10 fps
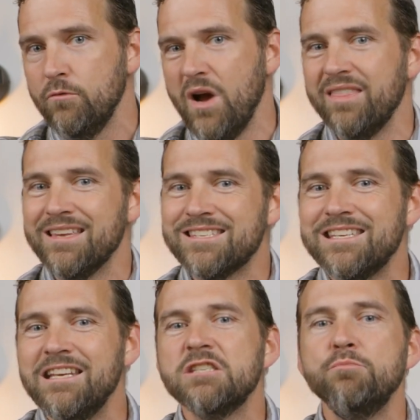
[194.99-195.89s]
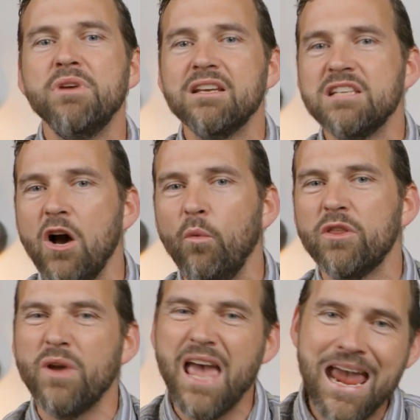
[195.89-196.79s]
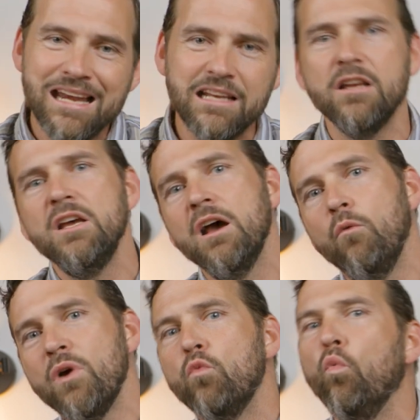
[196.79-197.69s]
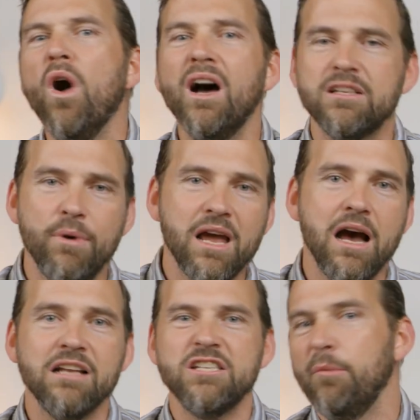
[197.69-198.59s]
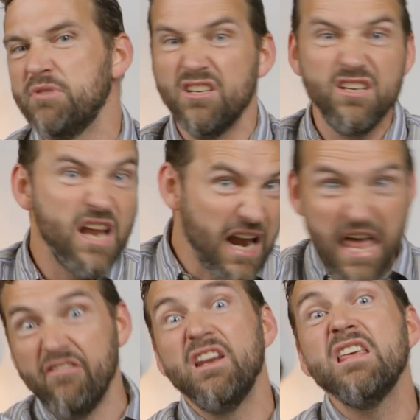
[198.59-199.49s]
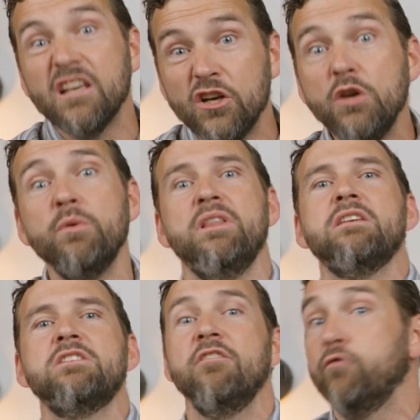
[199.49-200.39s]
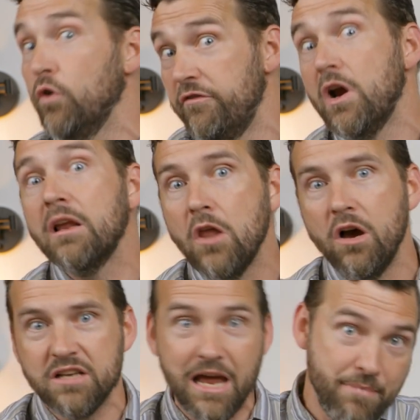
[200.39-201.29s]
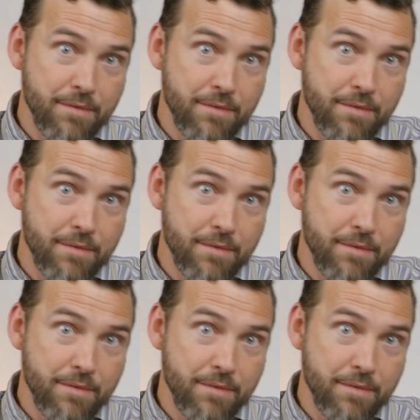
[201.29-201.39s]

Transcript: right? The sin is being dealt with. We hate it. We want, by God's help, to not have anything to do with that sin for a very long time,